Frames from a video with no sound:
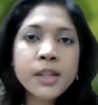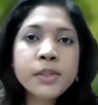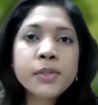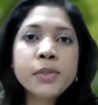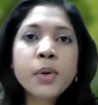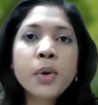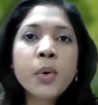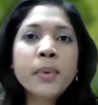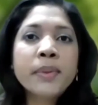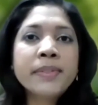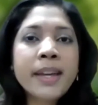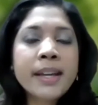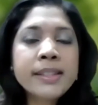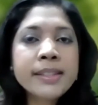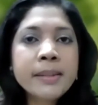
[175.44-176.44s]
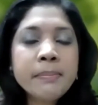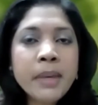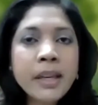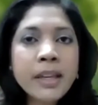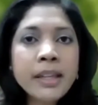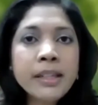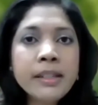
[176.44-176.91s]
So with that in
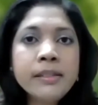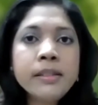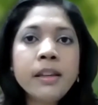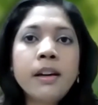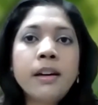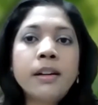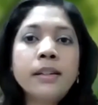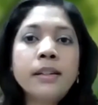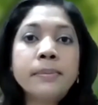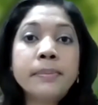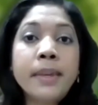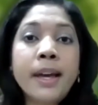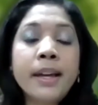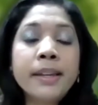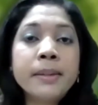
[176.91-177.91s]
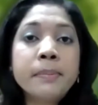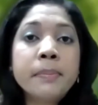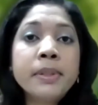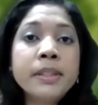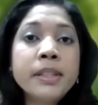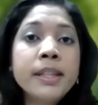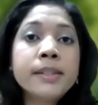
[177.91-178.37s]
mind, I am
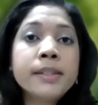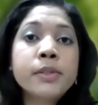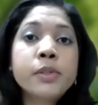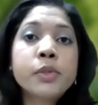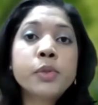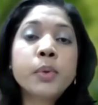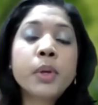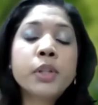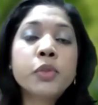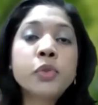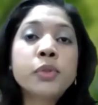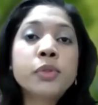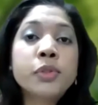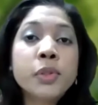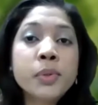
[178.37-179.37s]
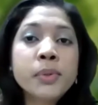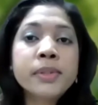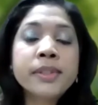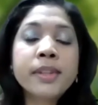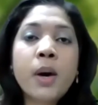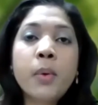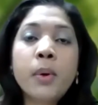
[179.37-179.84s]
pleased to
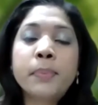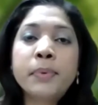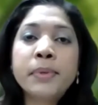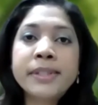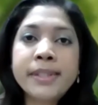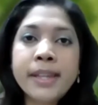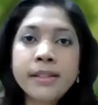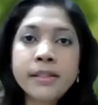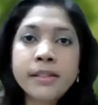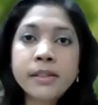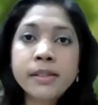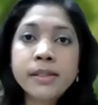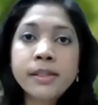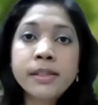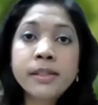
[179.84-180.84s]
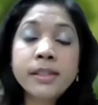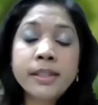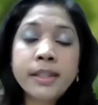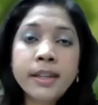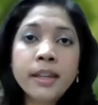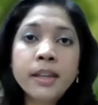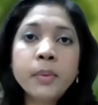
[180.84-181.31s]
introduce our presenters
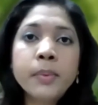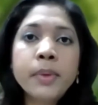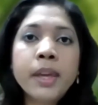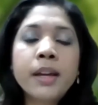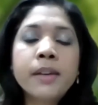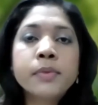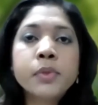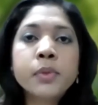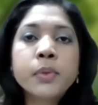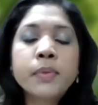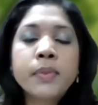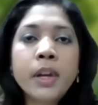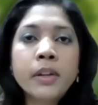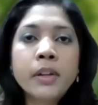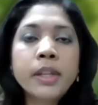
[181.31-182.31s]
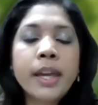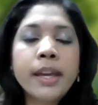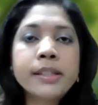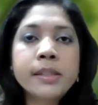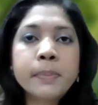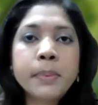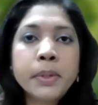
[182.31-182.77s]
today. We have 2 very
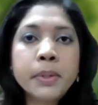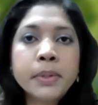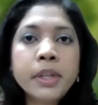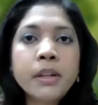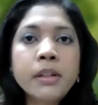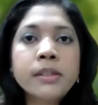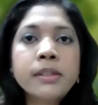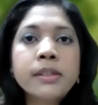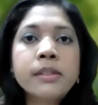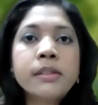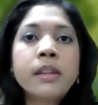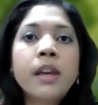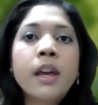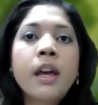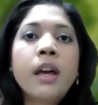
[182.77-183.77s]
experienced